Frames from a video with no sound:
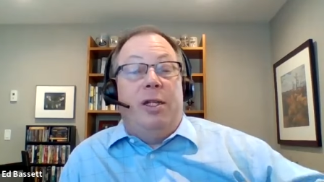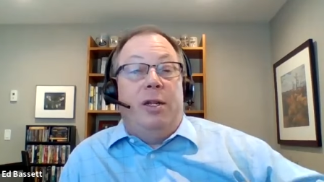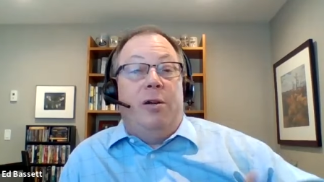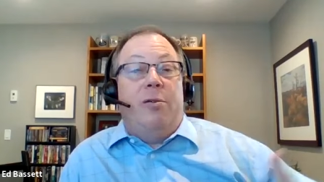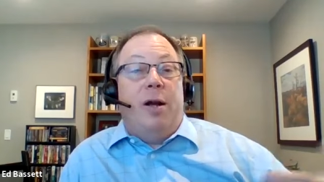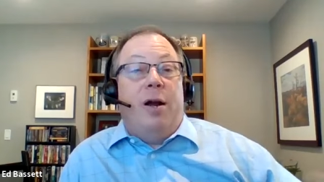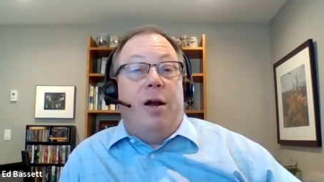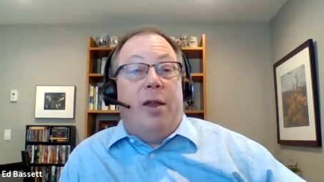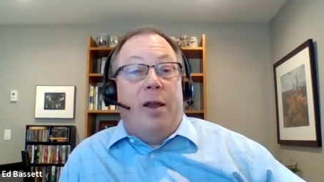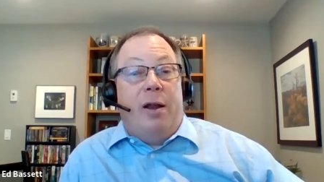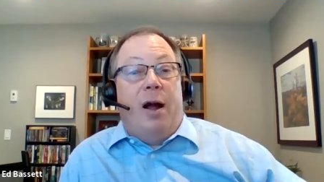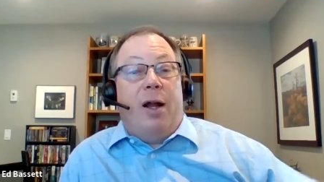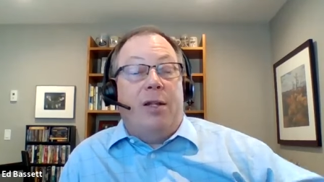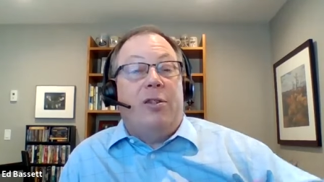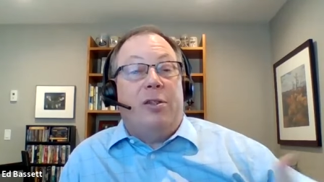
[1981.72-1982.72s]
You know, are they
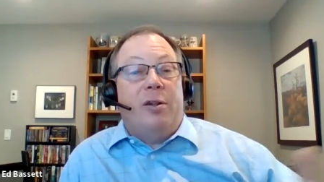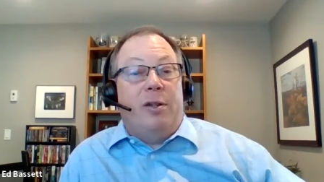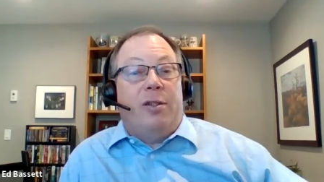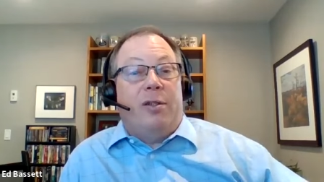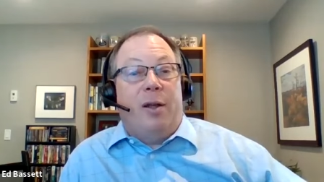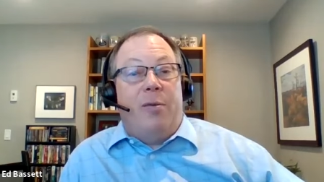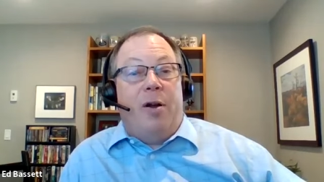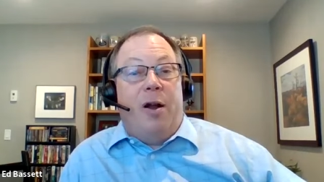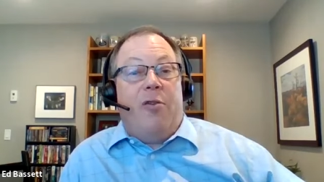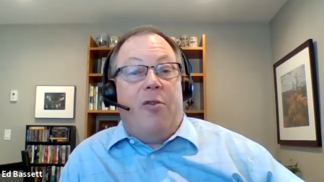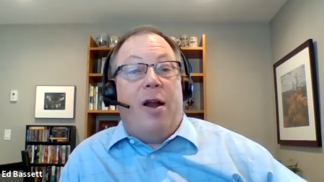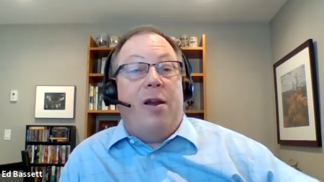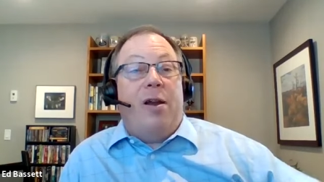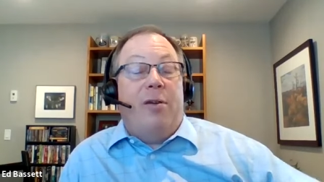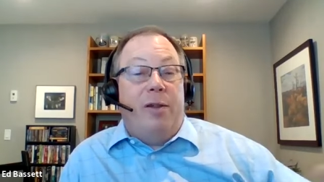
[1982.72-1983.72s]
not considered a
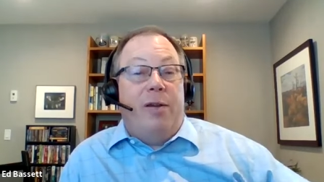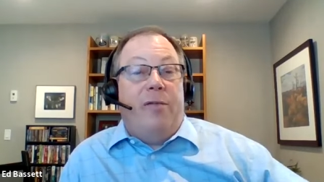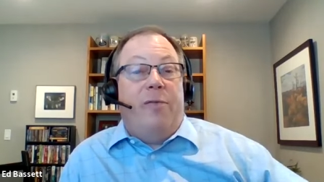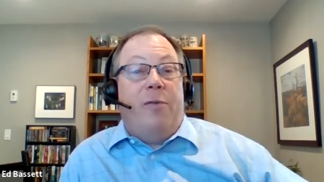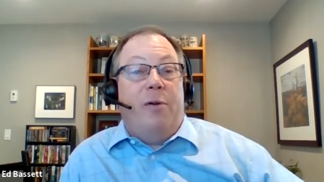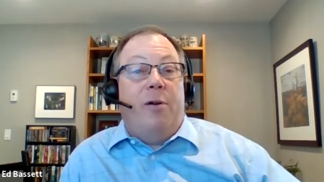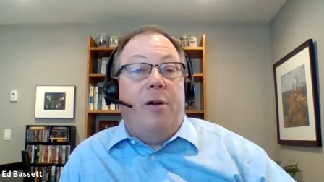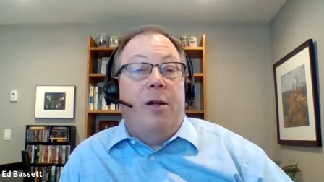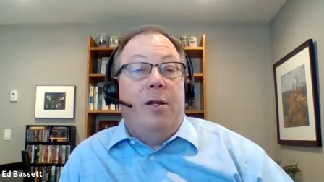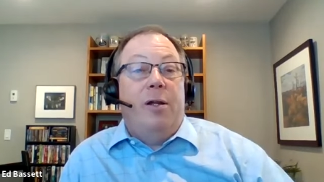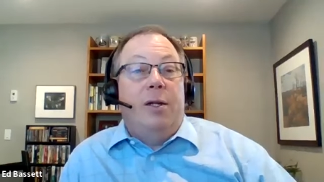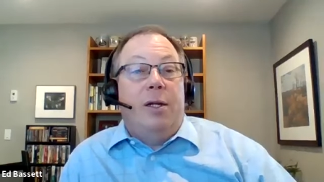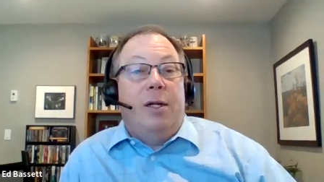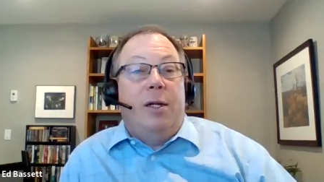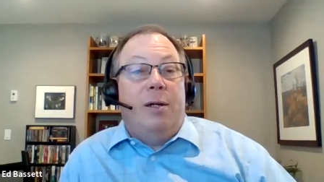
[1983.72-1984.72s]
subcontractor, and therefore,
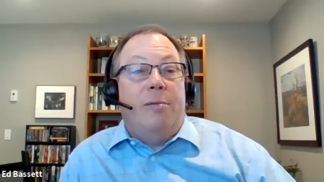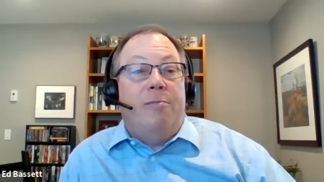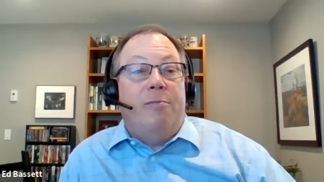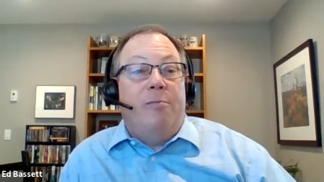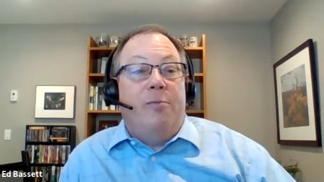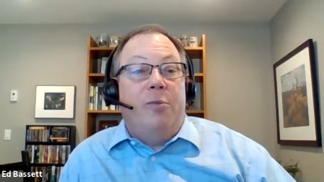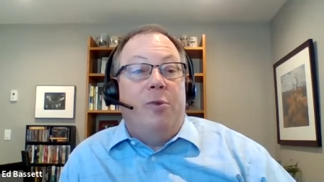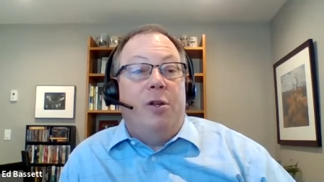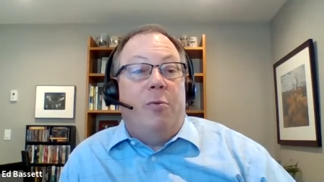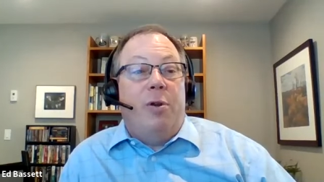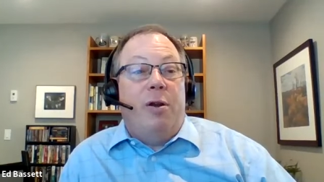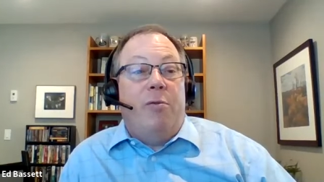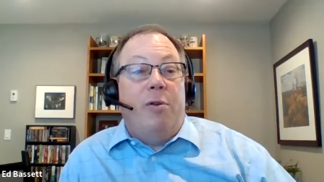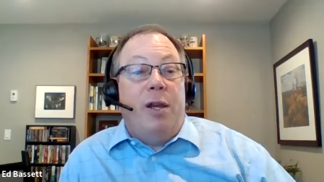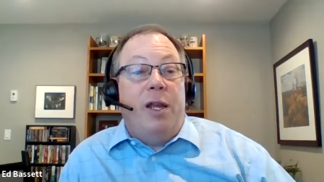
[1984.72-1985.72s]
um, you know, we
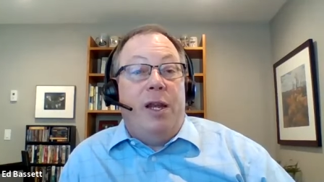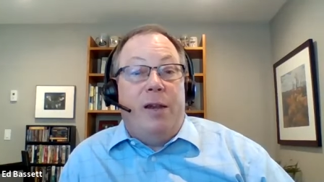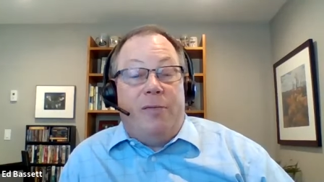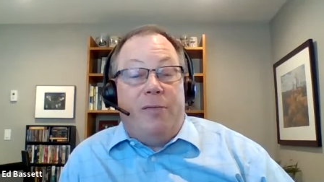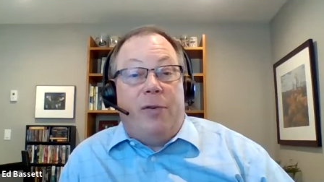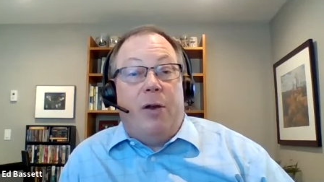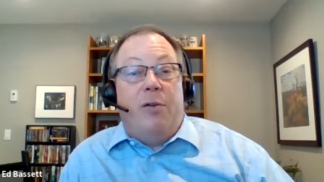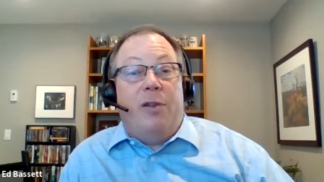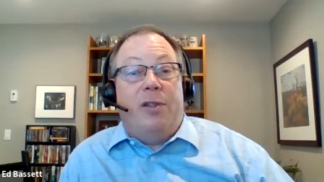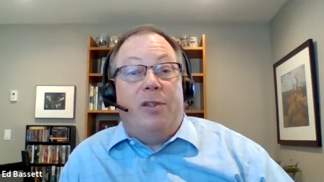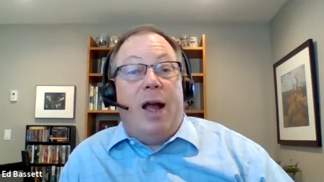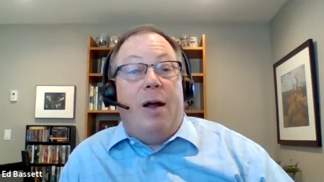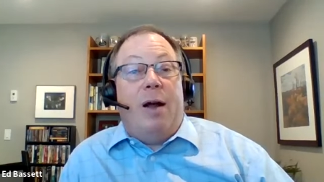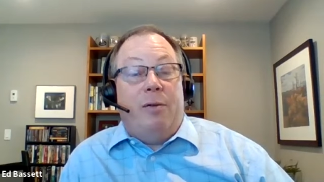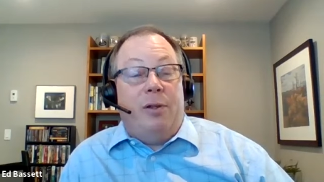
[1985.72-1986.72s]
don't need to flow this
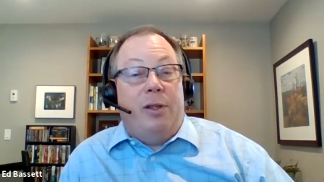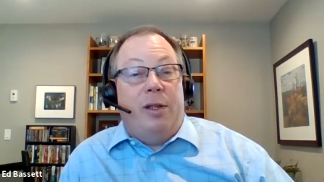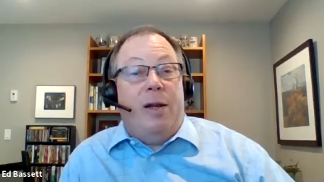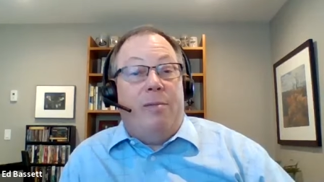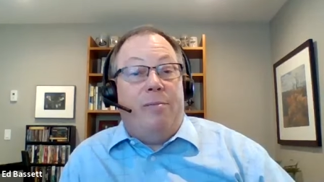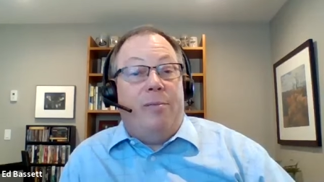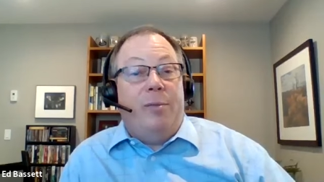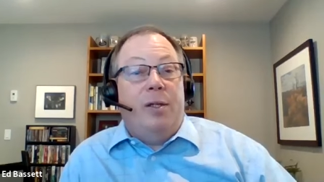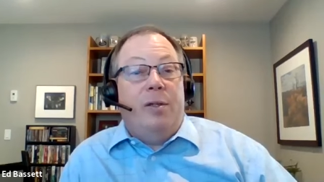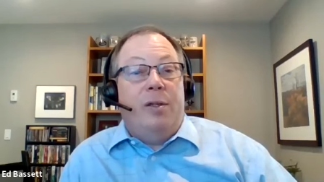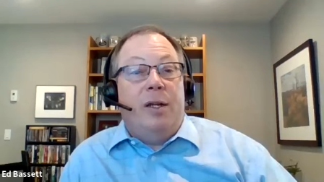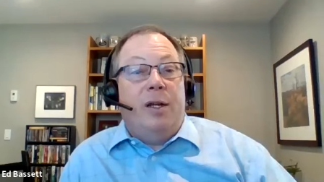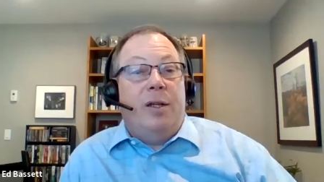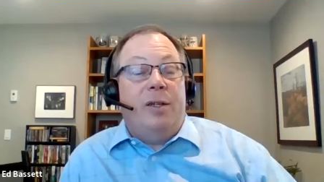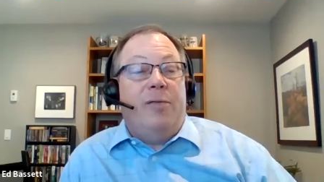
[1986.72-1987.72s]
down to them,
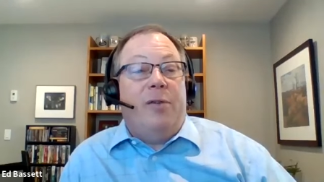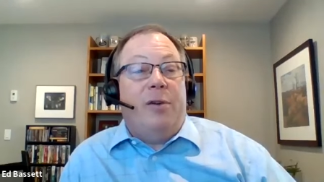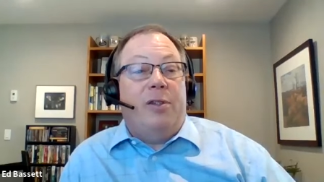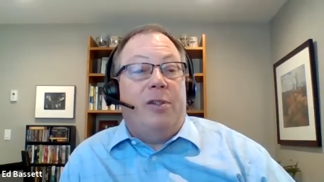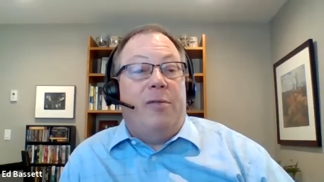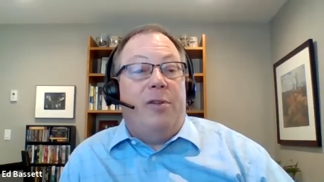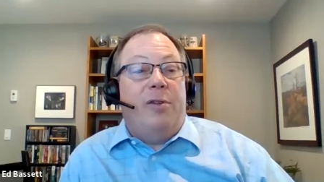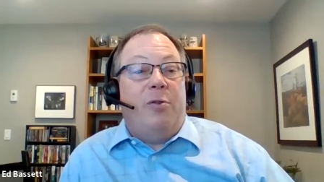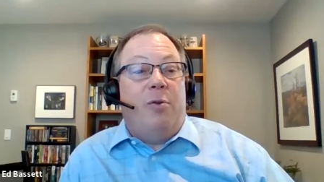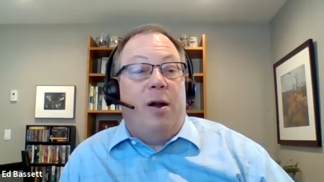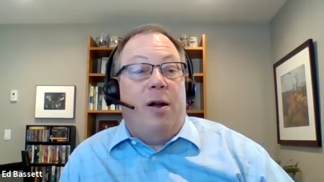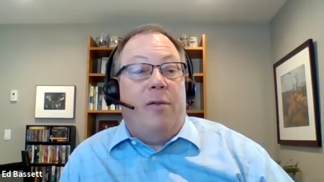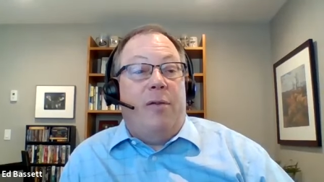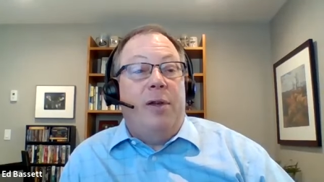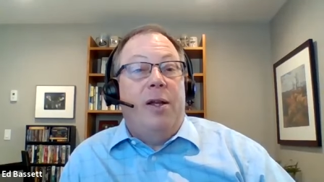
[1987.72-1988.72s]
uh, DFAR
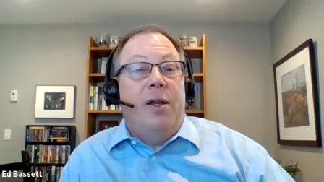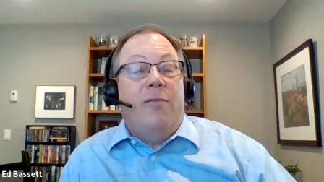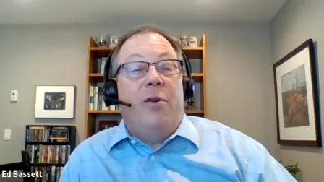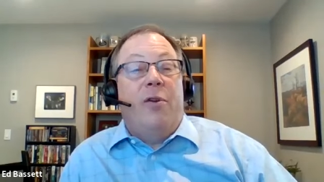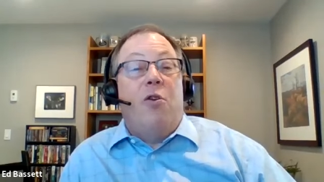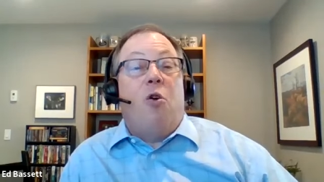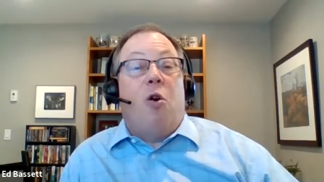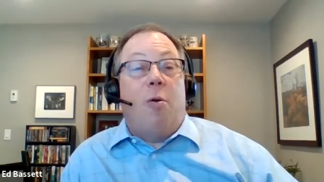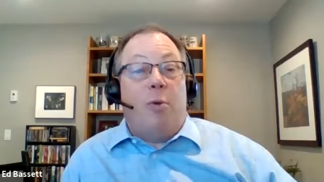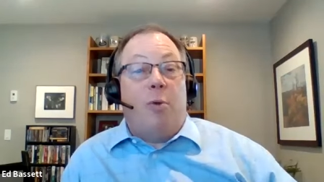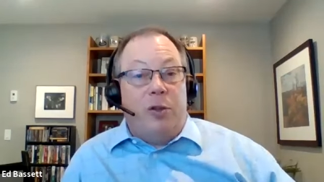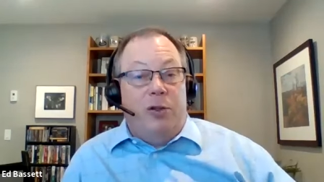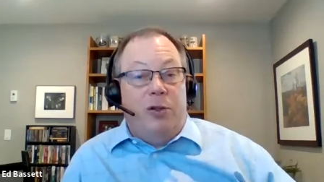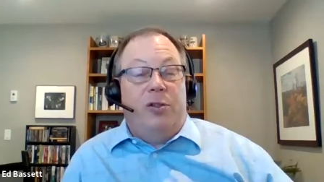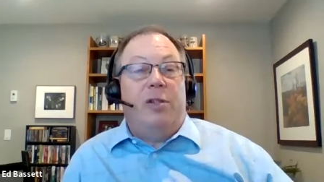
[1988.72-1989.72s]
7012, for normal
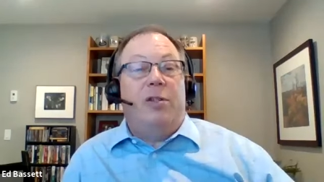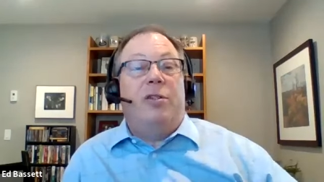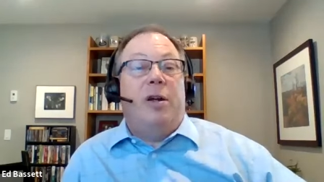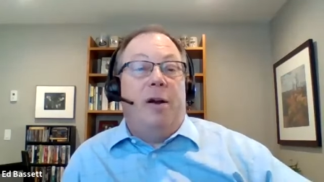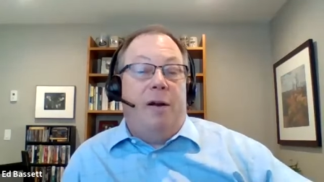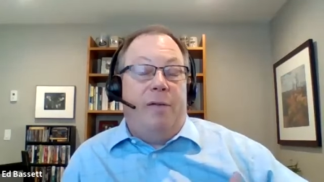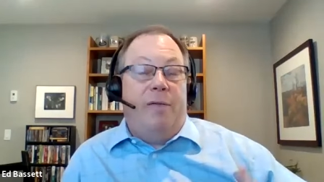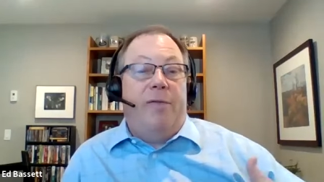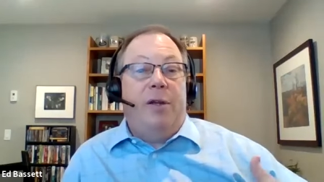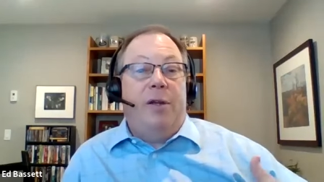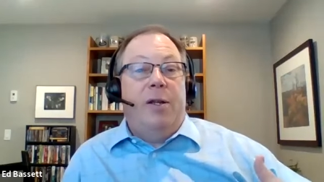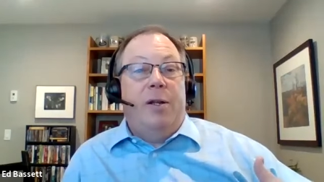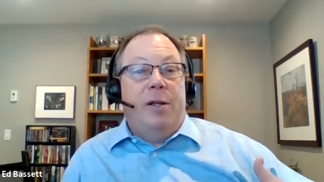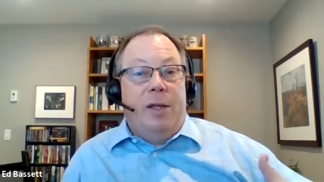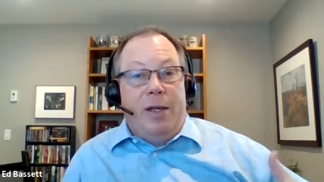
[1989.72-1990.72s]
usage of
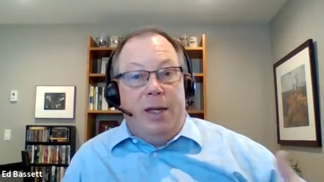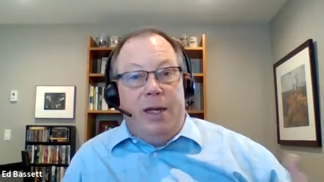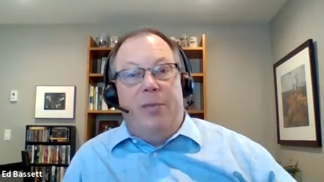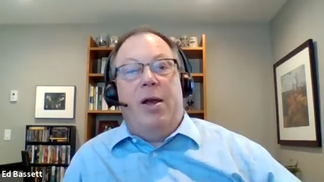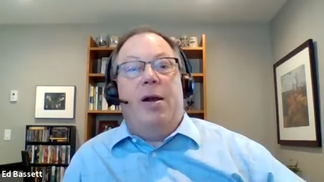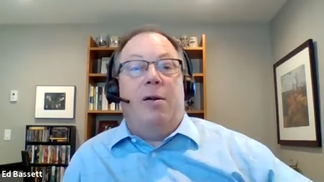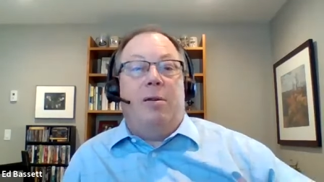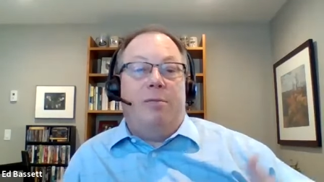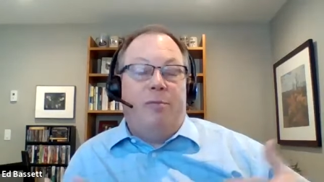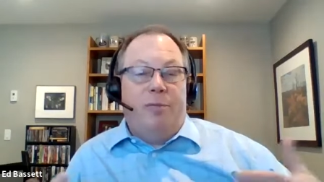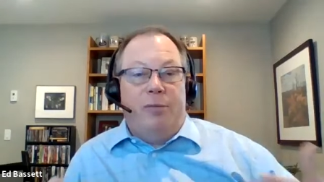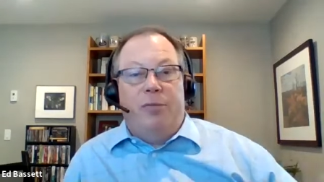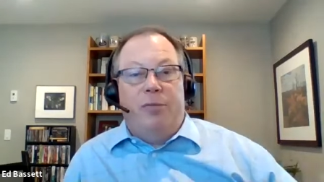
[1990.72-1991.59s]
email,